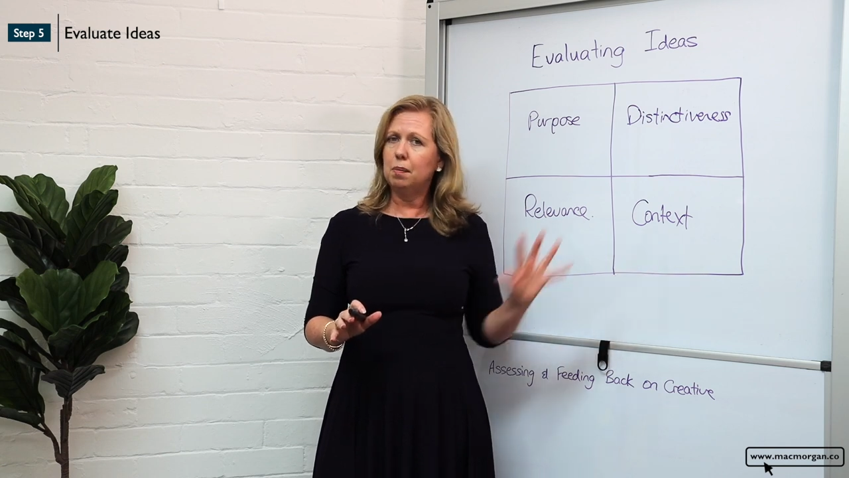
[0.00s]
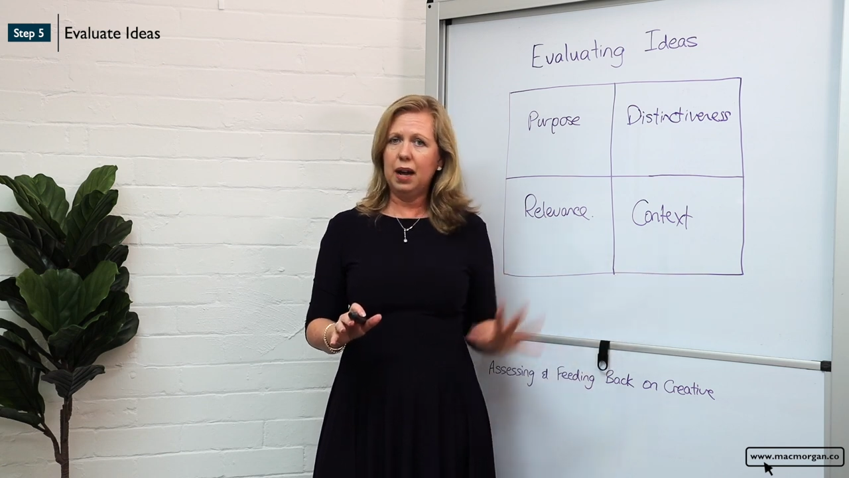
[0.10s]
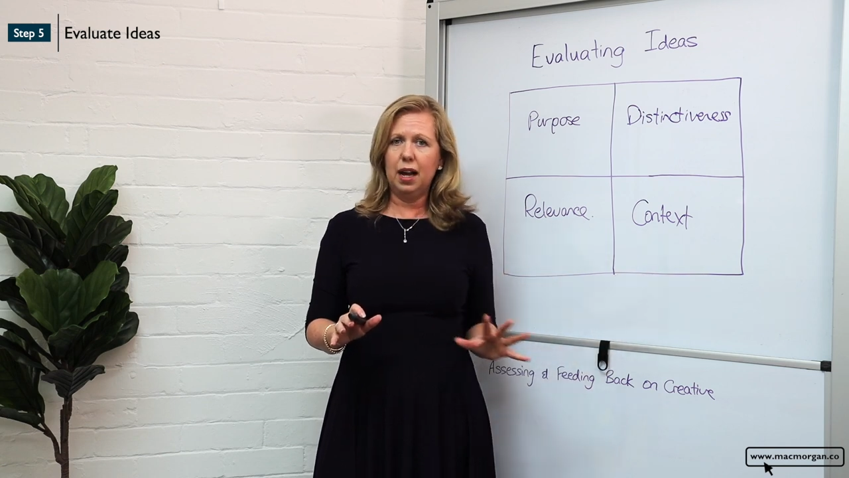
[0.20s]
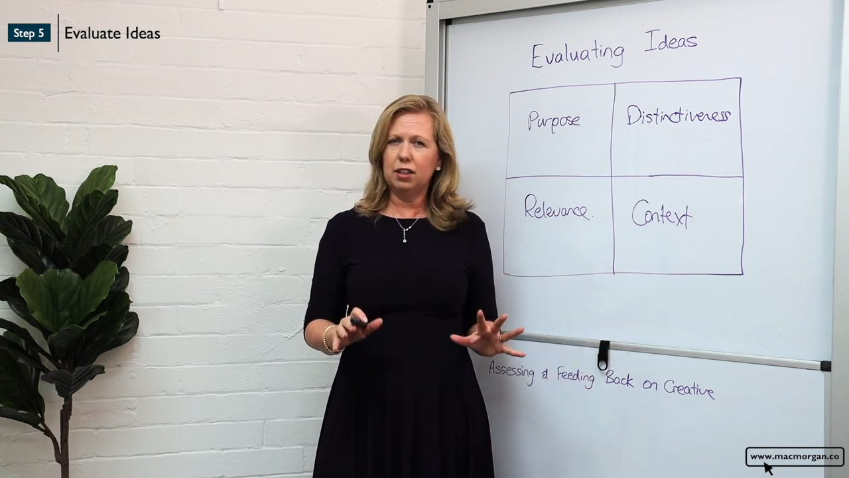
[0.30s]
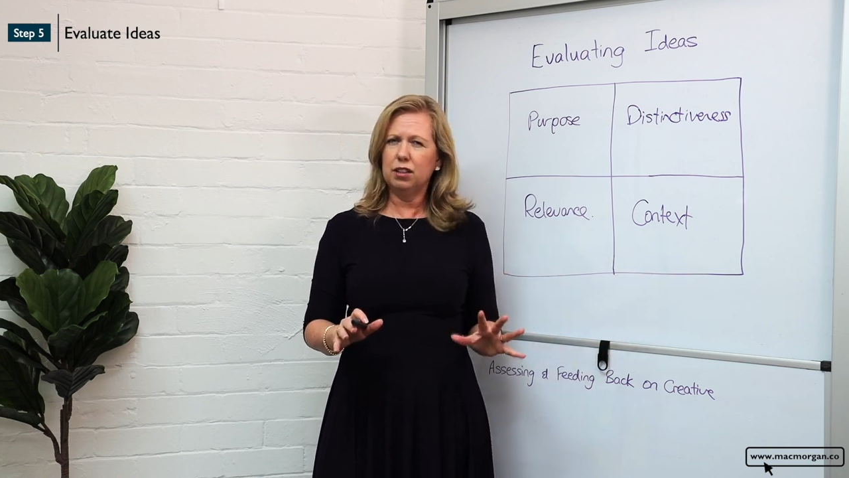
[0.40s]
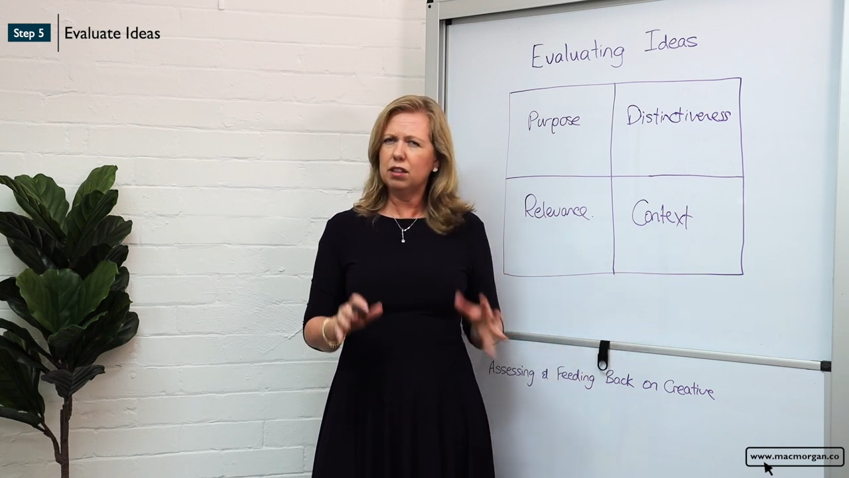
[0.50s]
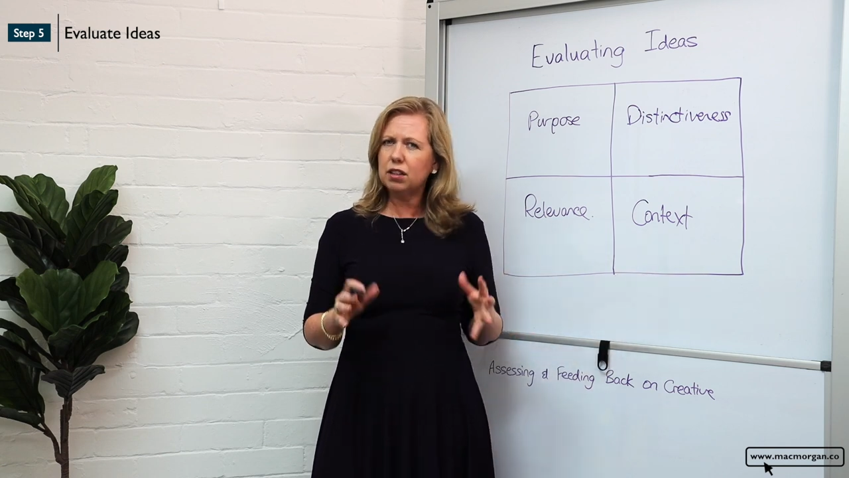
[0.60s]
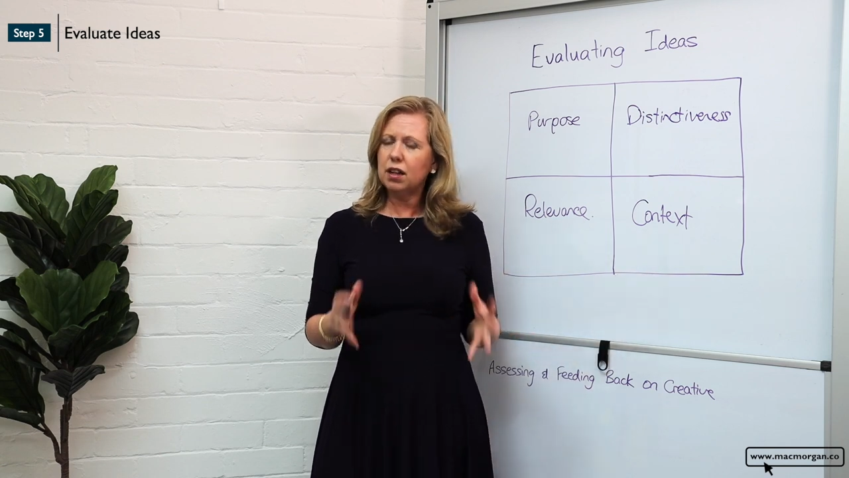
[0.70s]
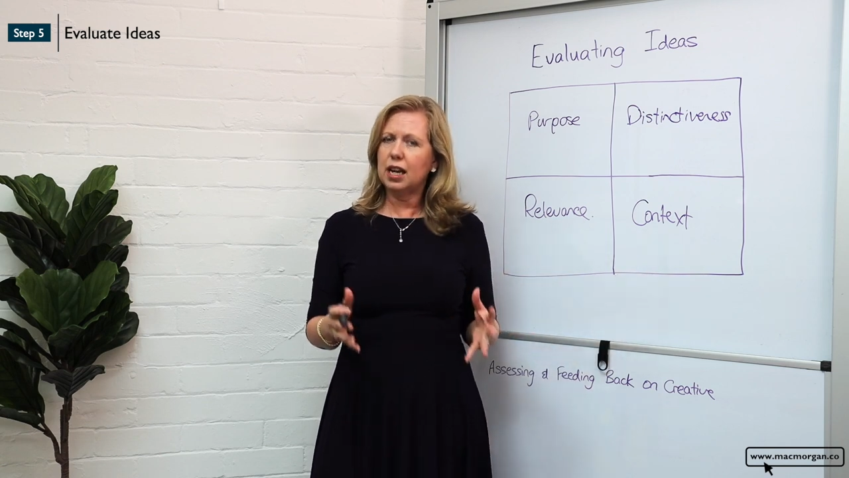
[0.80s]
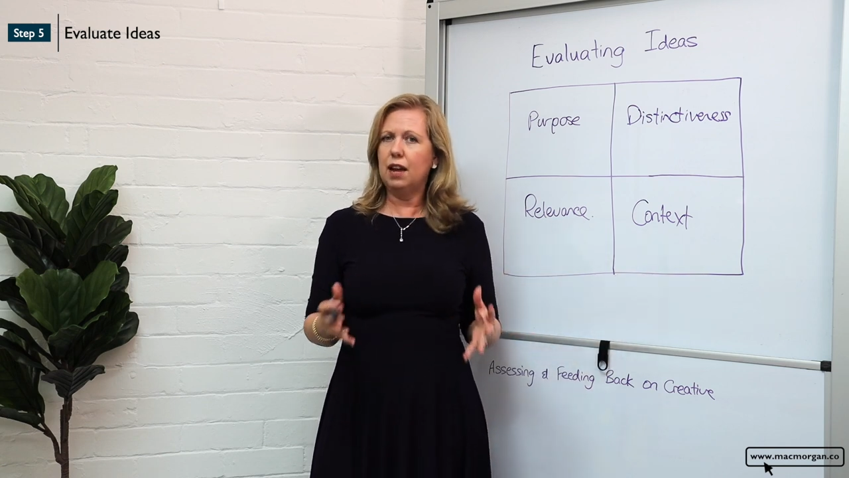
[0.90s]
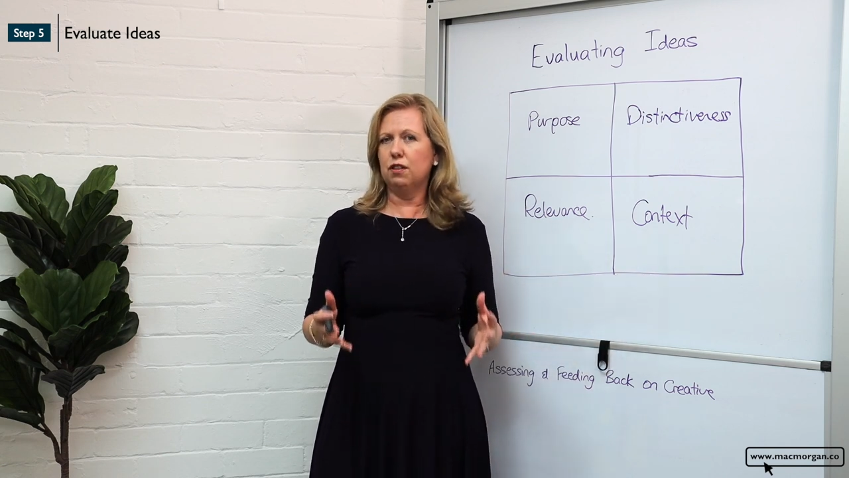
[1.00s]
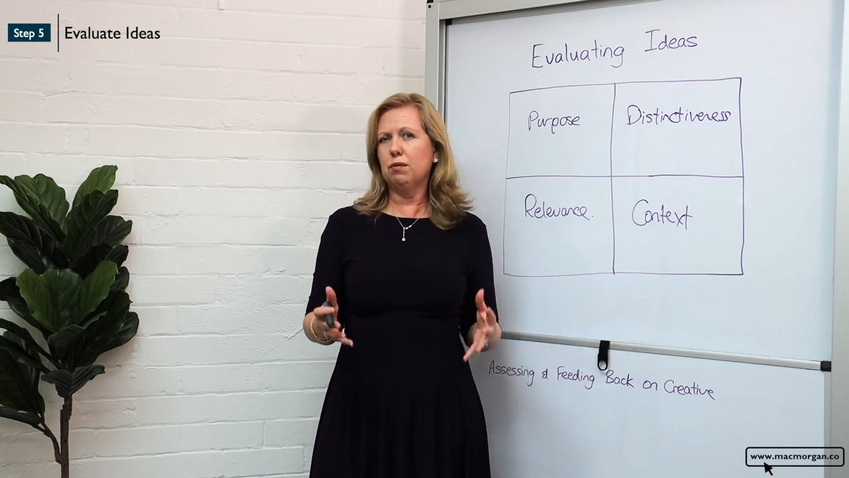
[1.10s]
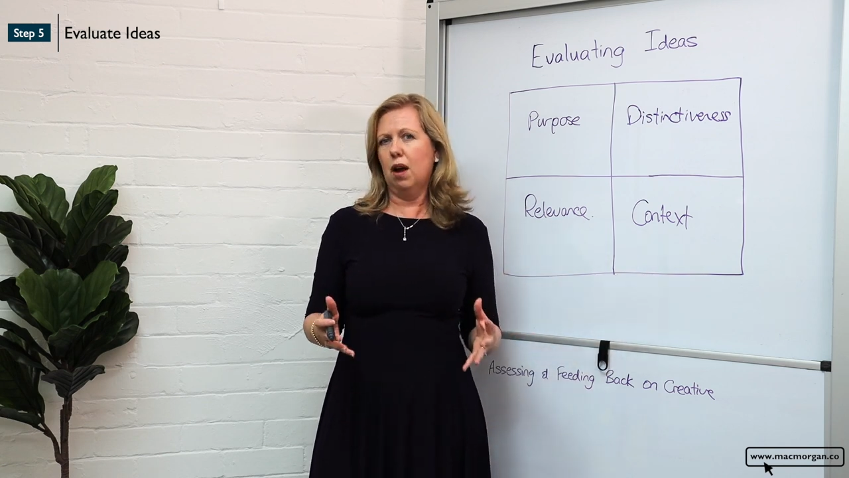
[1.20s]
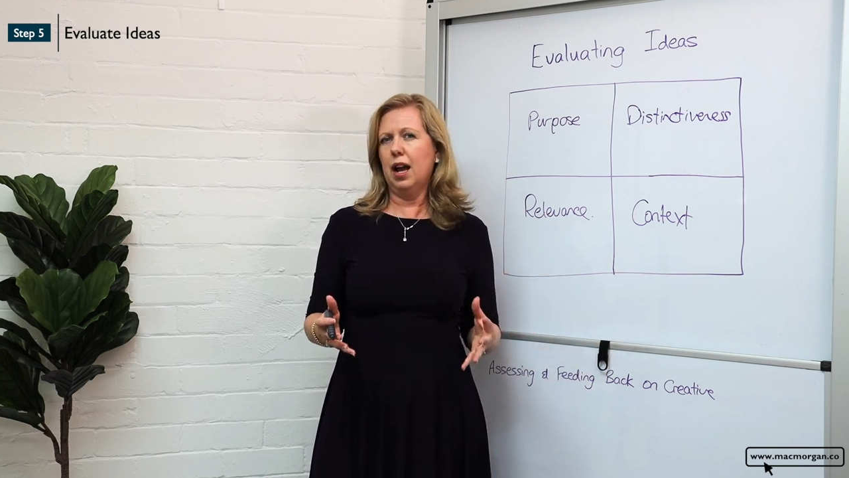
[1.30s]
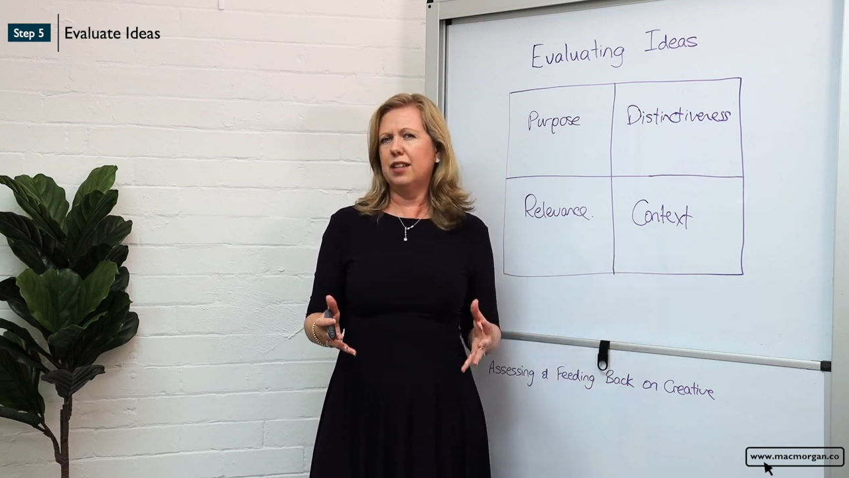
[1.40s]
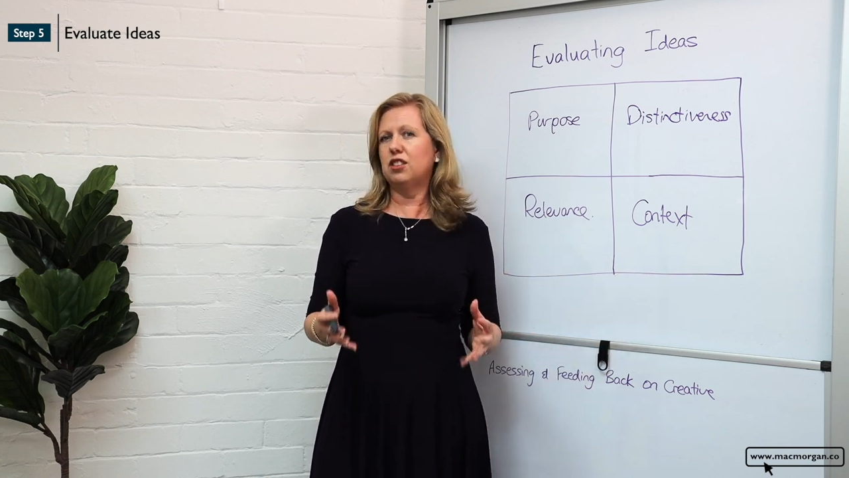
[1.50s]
but you don't have a right